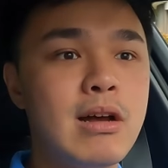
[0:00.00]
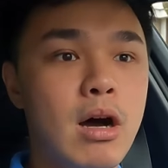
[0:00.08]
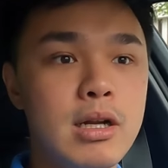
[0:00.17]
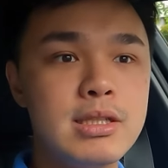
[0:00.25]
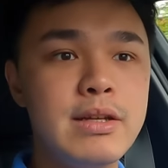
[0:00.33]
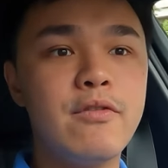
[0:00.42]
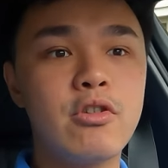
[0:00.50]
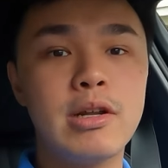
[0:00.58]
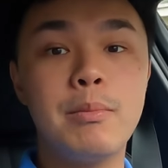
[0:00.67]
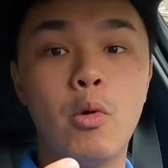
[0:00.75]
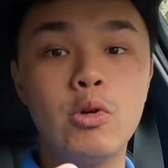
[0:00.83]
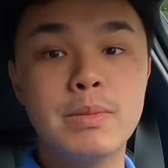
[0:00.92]
Honestly, for the
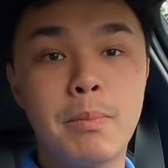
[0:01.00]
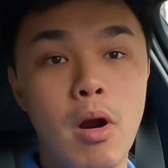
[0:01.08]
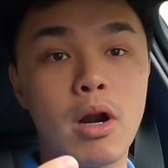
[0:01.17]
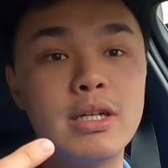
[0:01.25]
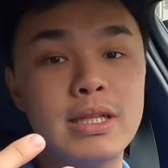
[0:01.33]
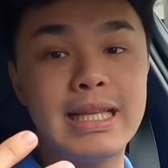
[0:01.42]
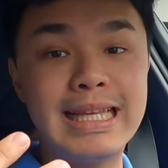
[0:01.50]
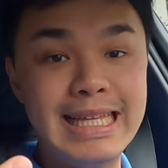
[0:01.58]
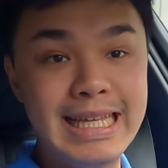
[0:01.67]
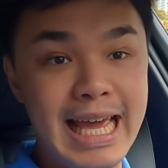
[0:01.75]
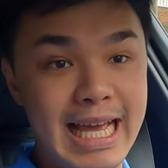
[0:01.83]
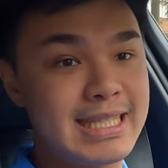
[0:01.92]
most part,
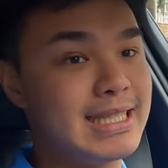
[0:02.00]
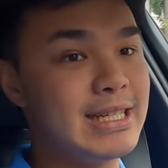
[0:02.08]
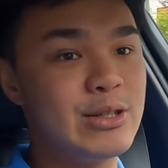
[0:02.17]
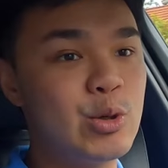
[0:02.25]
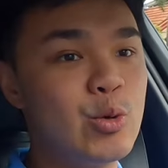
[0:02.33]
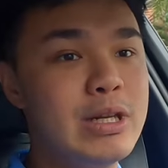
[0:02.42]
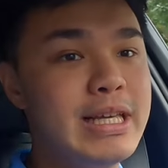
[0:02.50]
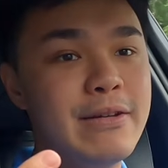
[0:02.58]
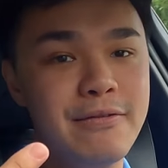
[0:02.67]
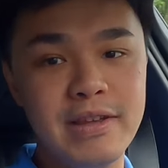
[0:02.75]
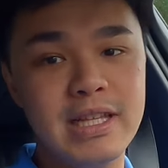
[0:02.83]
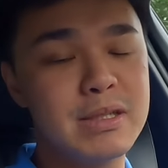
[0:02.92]
yes, it truly
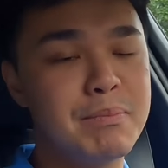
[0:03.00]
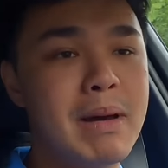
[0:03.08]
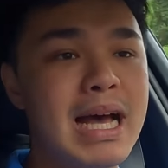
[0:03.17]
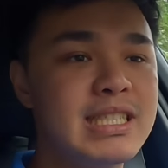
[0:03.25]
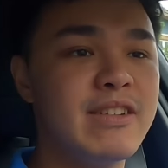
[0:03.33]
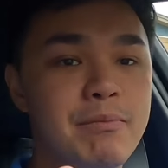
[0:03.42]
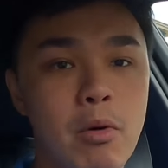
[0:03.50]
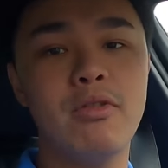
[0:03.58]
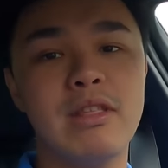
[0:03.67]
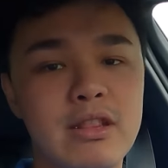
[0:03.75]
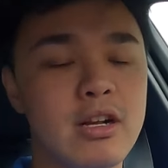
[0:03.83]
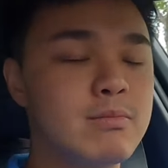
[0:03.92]
feels massive, both
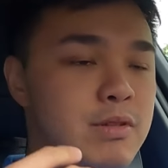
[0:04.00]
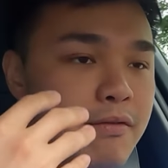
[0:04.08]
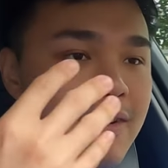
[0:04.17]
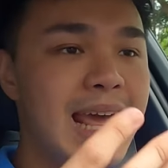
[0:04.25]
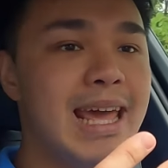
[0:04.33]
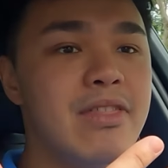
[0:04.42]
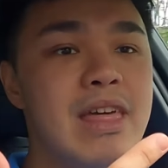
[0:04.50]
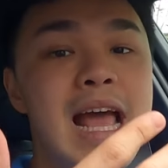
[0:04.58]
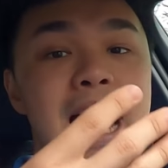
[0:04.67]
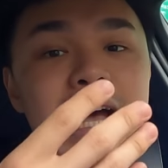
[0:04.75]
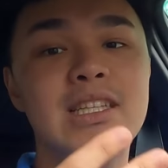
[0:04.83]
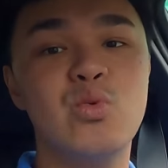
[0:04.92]
in terms of length
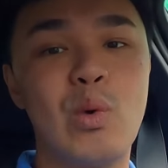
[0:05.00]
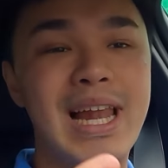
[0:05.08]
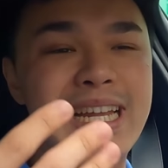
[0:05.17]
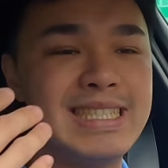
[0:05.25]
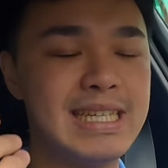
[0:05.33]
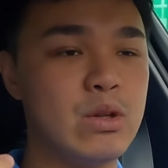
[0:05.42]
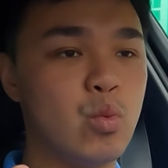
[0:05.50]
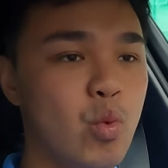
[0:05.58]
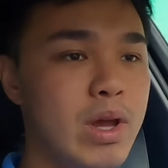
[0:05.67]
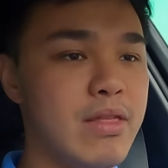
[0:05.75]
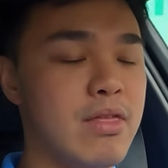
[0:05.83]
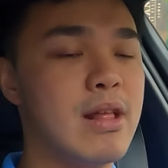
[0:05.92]
as well as in
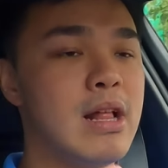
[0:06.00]
width.